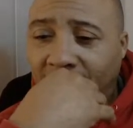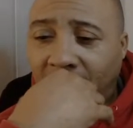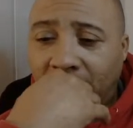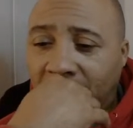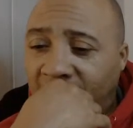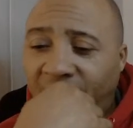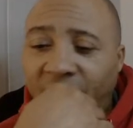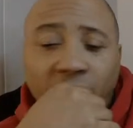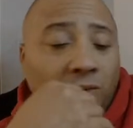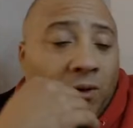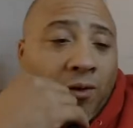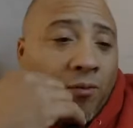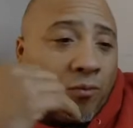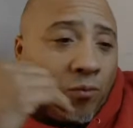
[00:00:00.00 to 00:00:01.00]
If you
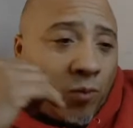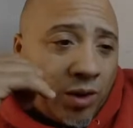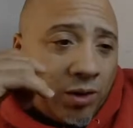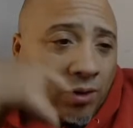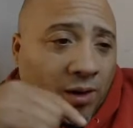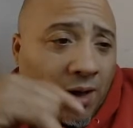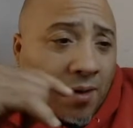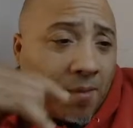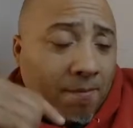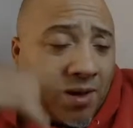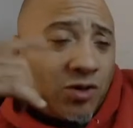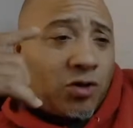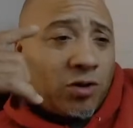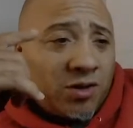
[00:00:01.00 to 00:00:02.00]
want to learn how to
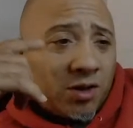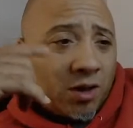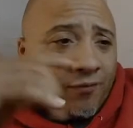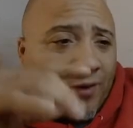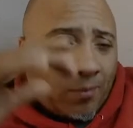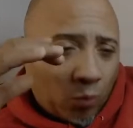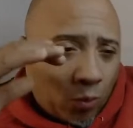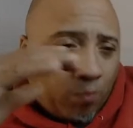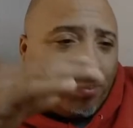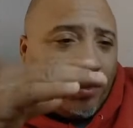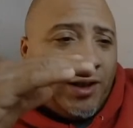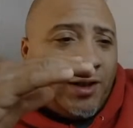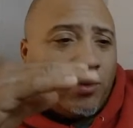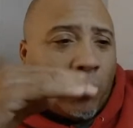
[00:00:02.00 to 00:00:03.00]
mess yourself up,
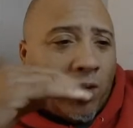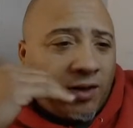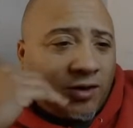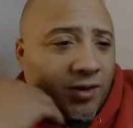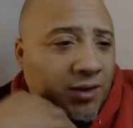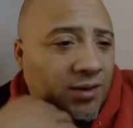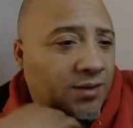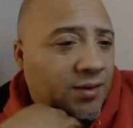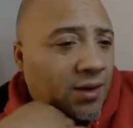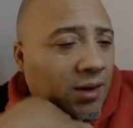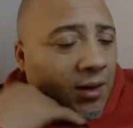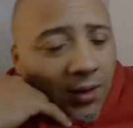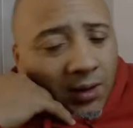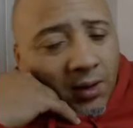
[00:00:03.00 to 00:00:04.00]
please watch this,
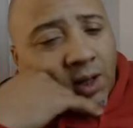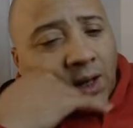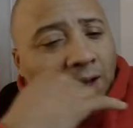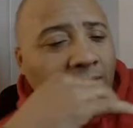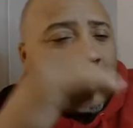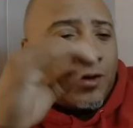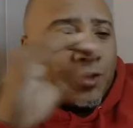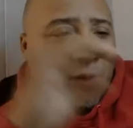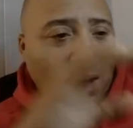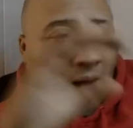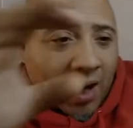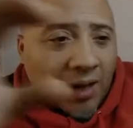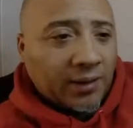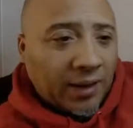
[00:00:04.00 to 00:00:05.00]
and then do
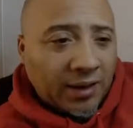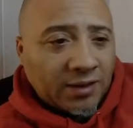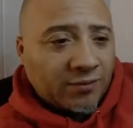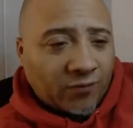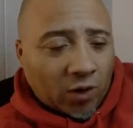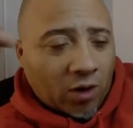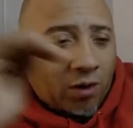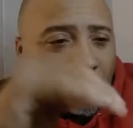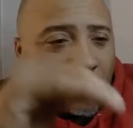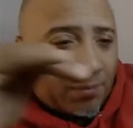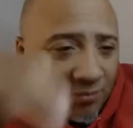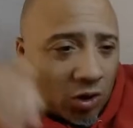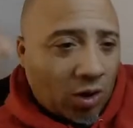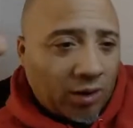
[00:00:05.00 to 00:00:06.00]
highlights of all
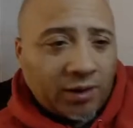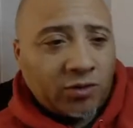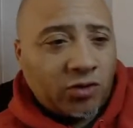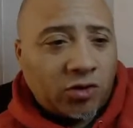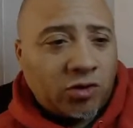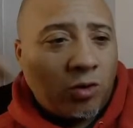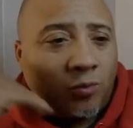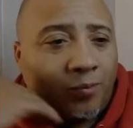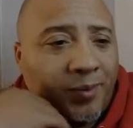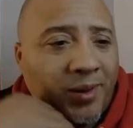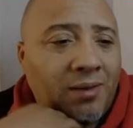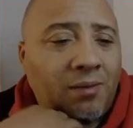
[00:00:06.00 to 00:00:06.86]
them talking stupid.